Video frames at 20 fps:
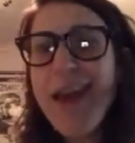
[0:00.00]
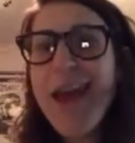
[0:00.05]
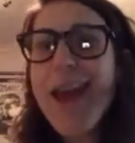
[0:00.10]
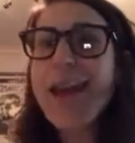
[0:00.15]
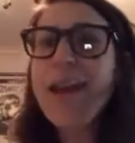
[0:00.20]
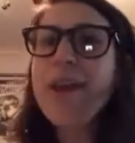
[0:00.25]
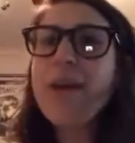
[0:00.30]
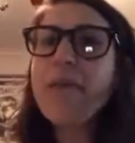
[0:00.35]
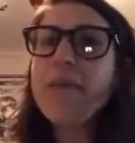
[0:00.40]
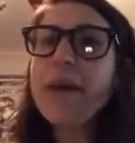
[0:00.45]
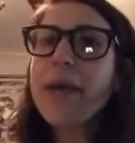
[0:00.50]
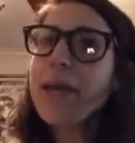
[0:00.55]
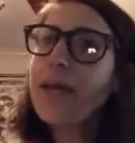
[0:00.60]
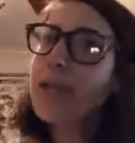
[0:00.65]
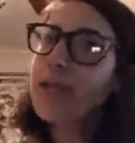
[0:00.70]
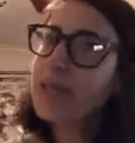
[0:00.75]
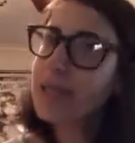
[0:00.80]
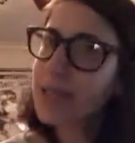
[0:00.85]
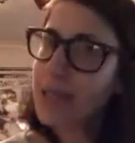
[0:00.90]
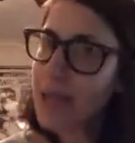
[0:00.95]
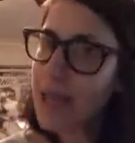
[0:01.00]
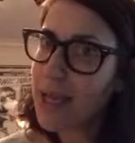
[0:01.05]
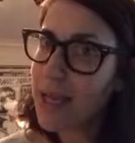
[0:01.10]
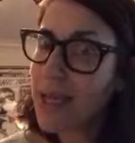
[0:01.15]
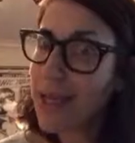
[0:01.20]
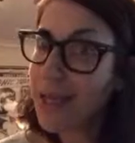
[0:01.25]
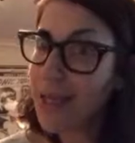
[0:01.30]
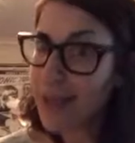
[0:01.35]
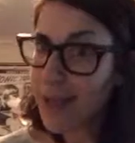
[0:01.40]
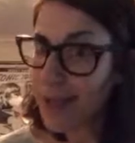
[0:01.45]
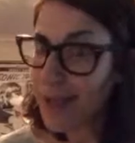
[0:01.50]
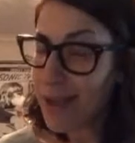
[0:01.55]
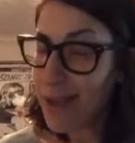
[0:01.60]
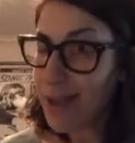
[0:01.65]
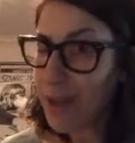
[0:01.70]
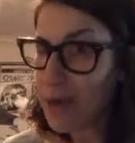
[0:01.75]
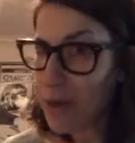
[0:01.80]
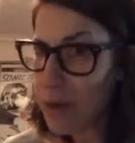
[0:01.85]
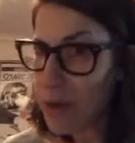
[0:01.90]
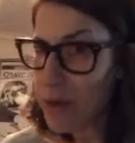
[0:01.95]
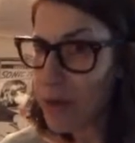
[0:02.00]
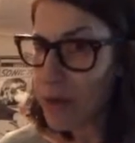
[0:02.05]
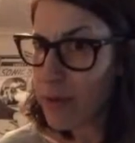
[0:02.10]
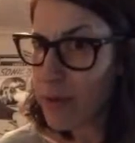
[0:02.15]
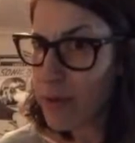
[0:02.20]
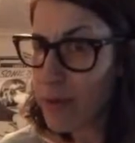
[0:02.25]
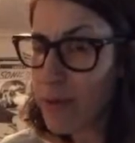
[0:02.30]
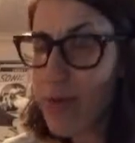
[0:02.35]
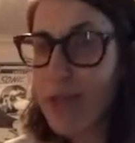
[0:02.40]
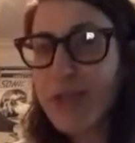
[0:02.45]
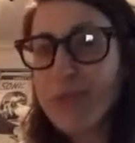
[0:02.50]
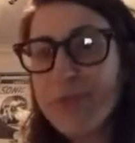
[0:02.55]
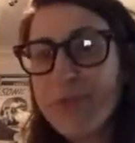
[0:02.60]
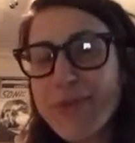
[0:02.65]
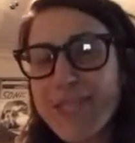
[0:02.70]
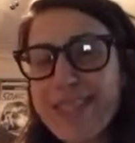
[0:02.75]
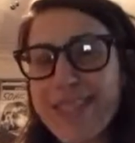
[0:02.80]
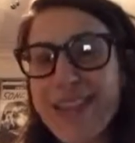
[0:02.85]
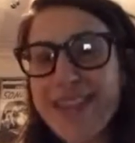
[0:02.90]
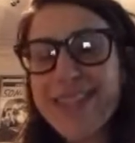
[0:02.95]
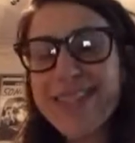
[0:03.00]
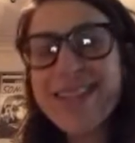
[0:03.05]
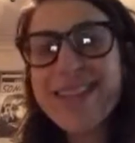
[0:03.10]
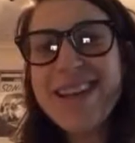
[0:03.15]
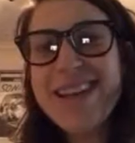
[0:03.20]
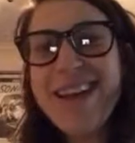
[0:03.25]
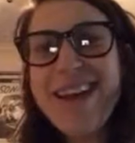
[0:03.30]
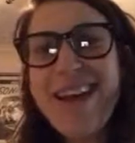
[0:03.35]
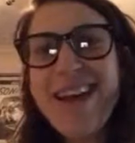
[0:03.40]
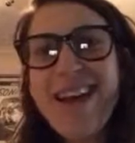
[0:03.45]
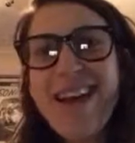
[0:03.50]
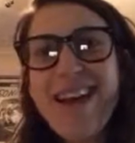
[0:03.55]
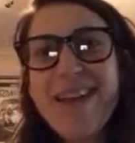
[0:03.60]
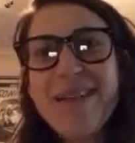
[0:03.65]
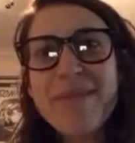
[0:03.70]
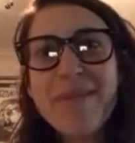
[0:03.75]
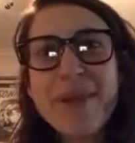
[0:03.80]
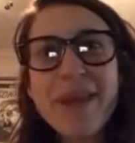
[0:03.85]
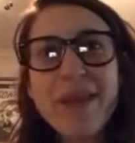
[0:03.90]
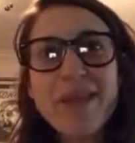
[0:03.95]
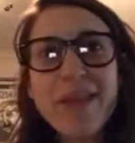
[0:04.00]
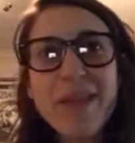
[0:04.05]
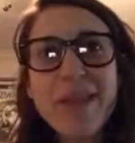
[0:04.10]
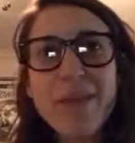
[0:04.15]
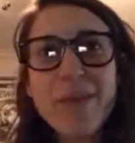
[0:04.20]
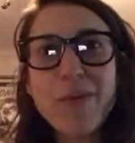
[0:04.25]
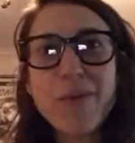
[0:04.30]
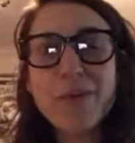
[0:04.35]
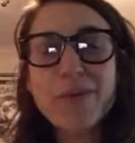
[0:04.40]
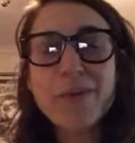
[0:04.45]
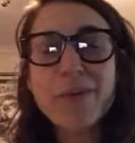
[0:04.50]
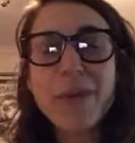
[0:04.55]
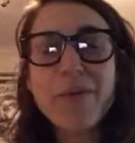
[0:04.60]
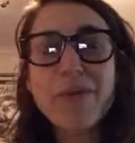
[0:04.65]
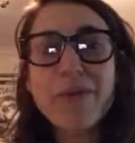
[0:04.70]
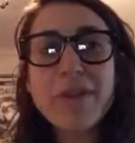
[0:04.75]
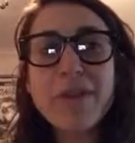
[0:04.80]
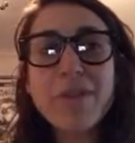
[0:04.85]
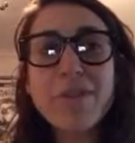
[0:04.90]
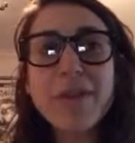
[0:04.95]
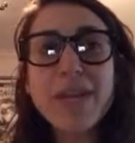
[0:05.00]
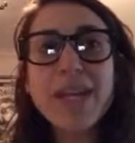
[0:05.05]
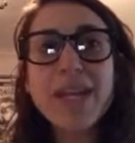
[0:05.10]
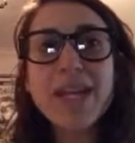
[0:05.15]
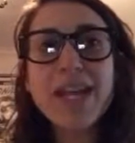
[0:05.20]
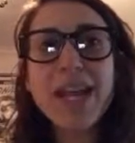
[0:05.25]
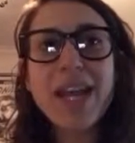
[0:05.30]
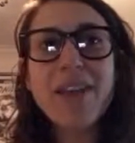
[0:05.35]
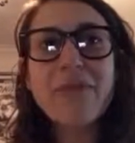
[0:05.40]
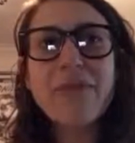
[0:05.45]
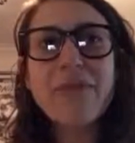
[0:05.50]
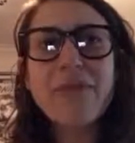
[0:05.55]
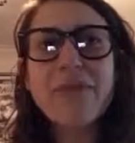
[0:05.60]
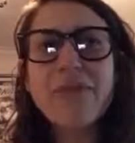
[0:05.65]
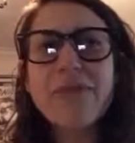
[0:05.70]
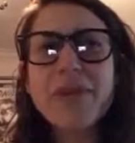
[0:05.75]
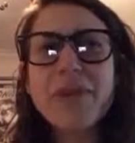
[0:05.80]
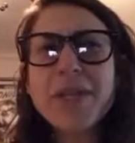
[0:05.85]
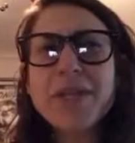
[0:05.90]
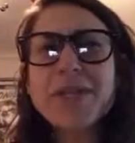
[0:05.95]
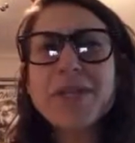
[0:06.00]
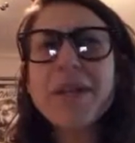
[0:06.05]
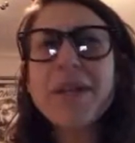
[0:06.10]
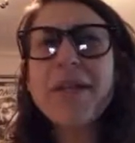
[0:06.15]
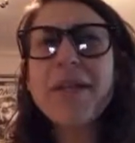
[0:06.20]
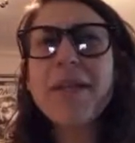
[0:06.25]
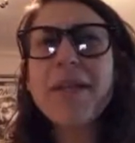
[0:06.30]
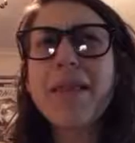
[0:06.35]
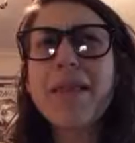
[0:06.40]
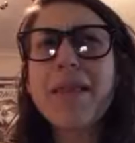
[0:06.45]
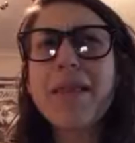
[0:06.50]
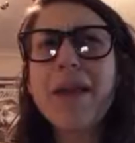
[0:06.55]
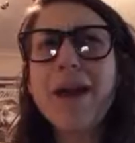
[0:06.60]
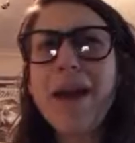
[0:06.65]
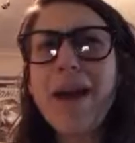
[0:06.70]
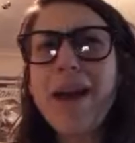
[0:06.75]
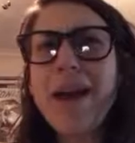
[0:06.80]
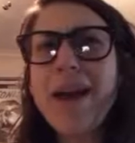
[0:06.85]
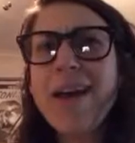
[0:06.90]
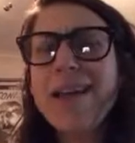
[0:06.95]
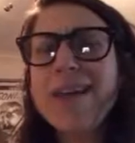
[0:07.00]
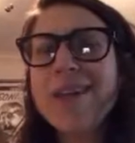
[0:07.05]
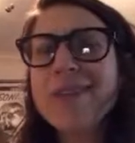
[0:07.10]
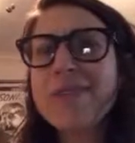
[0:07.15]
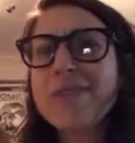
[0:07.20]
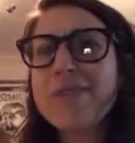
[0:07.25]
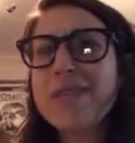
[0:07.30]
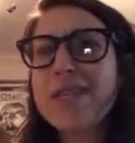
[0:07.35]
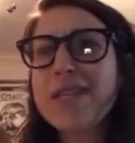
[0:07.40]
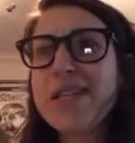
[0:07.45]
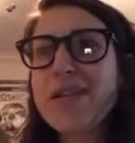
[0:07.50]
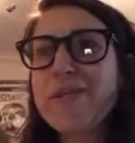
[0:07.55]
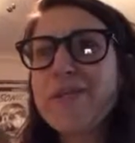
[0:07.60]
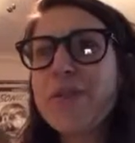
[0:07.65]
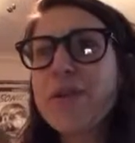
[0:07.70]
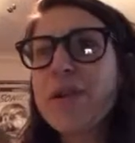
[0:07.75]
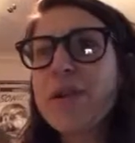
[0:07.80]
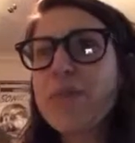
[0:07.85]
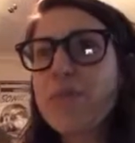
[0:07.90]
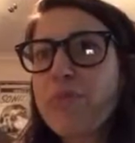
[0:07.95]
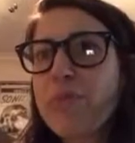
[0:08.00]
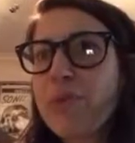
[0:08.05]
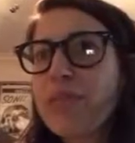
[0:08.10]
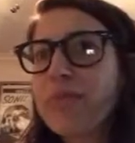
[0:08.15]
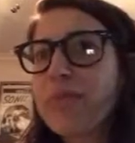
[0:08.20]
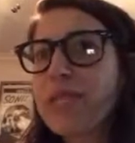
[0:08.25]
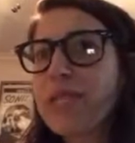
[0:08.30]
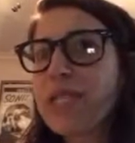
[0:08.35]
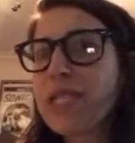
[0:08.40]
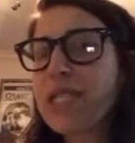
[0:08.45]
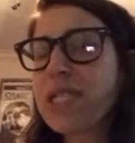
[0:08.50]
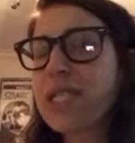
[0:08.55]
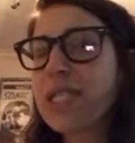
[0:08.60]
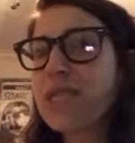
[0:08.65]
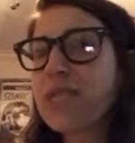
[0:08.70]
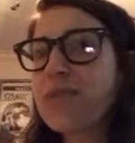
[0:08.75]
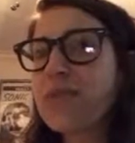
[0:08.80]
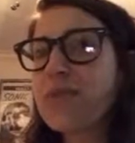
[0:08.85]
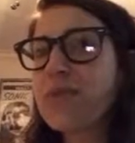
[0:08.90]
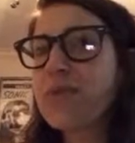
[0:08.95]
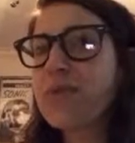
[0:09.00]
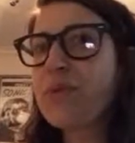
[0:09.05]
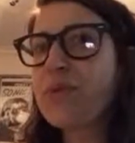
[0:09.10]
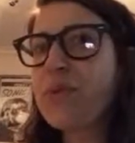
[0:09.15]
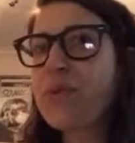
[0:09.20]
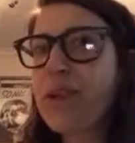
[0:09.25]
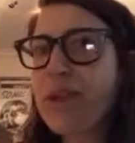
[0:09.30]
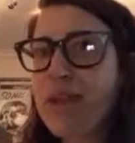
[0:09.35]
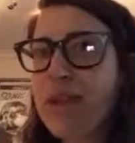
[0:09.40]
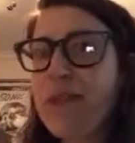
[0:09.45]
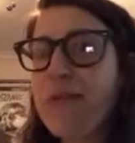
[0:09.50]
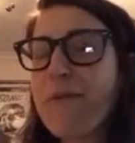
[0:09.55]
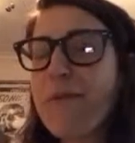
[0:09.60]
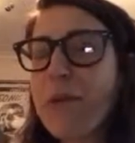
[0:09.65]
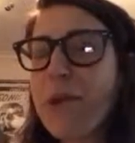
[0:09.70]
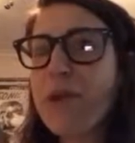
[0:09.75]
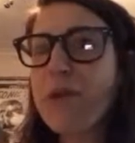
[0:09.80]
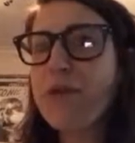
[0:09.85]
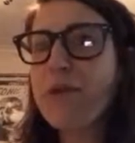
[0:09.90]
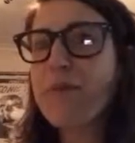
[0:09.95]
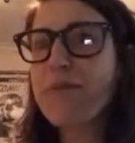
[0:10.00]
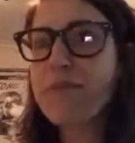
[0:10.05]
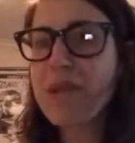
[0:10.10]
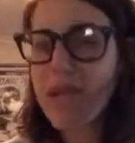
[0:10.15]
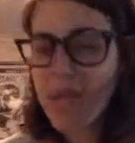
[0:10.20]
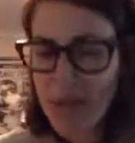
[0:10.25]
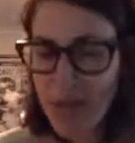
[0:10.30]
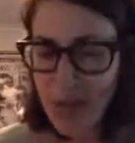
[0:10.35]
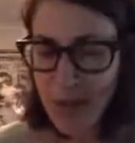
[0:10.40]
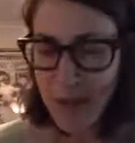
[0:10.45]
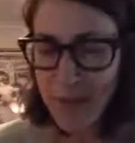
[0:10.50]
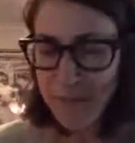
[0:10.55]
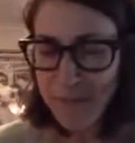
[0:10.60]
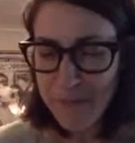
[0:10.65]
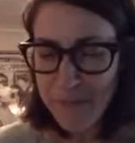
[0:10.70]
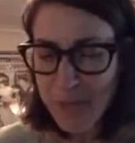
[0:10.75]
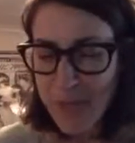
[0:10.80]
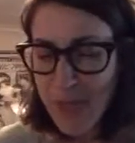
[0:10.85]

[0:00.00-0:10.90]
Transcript: And now I'm not going to say that I agree with him 100%. I don't think it works with everything, but it fits a lot of different approaches to thinking about the media.